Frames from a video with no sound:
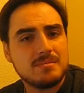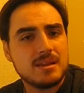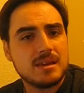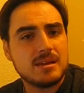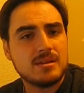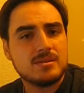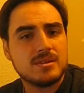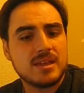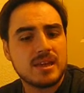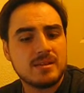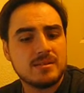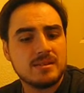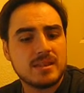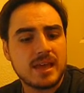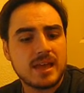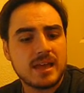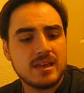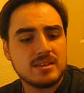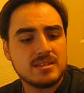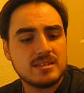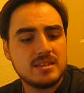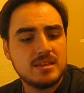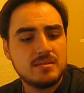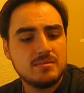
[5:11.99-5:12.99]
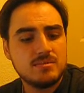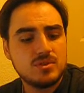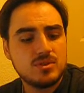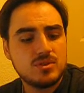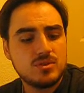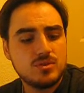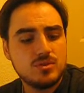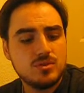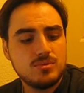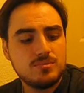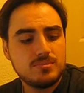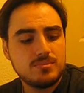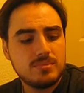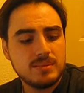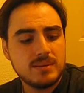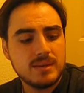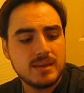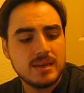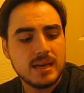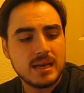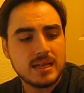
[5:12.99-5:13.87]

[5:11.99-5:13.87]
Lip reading: They seem to be,